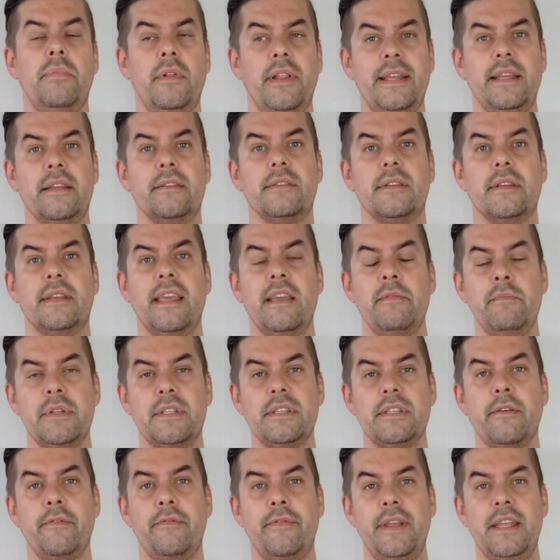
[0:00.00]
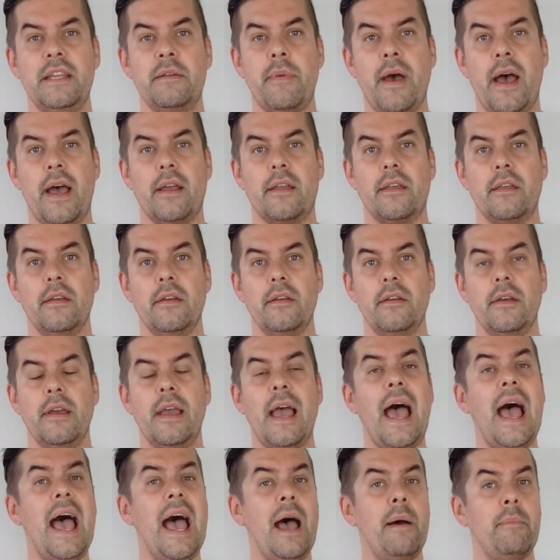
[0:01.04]
please give me some feedback.
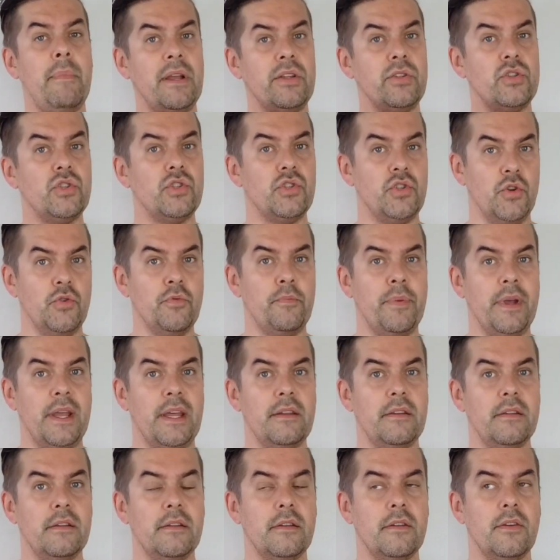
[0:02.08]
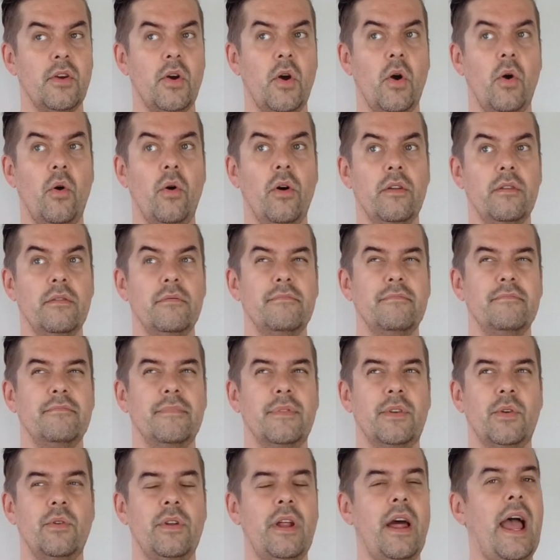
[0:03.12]
Am I stupid or
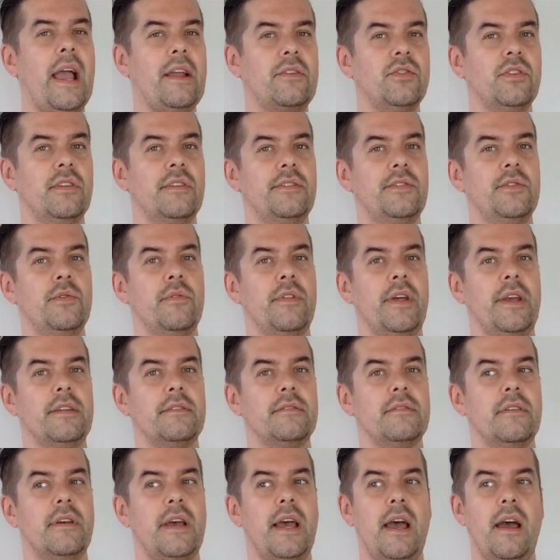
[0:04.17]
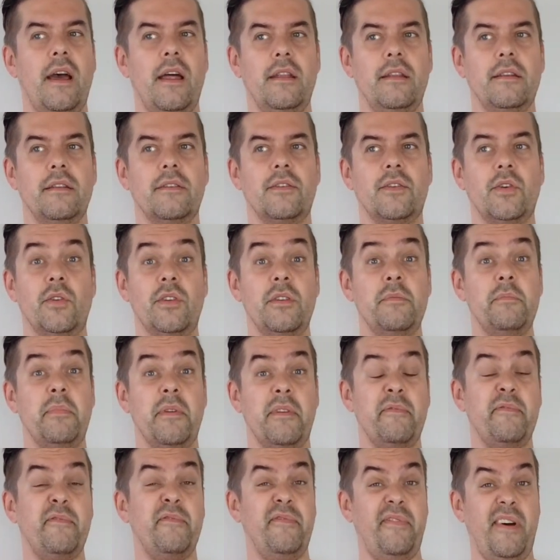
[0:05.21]
could I actually do this? And could it
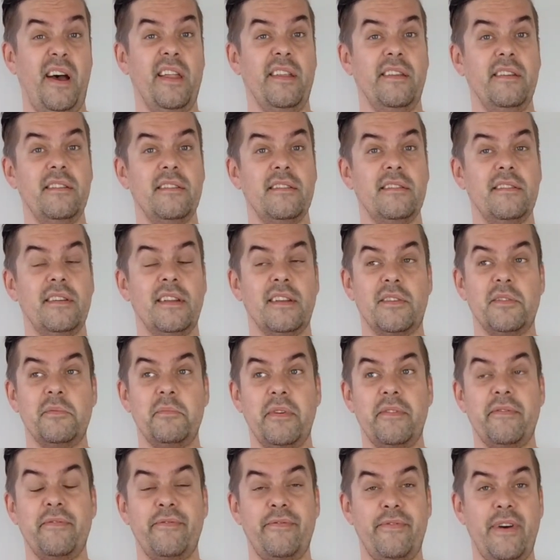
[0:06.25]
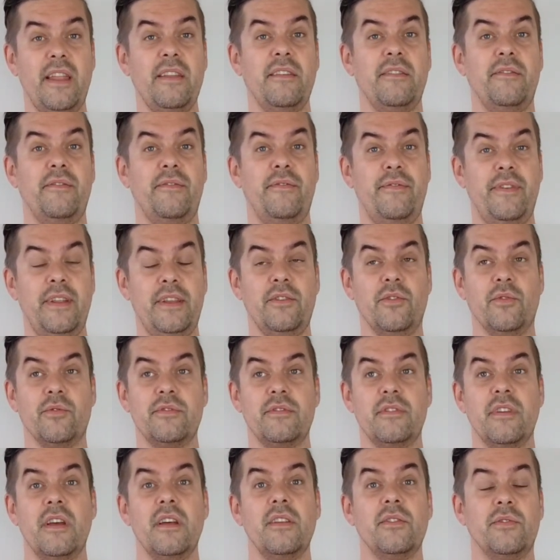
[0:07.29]
be fun? And could it be fun
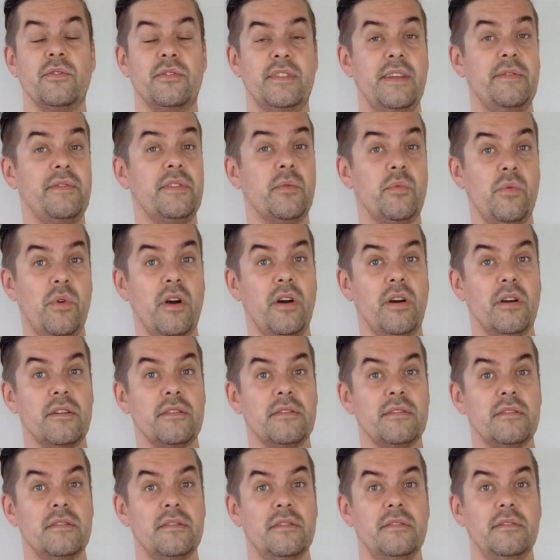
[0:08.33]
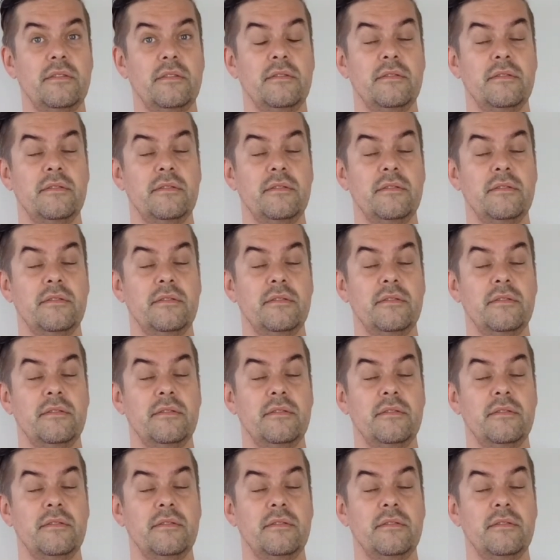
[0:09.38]
videos to see if it works?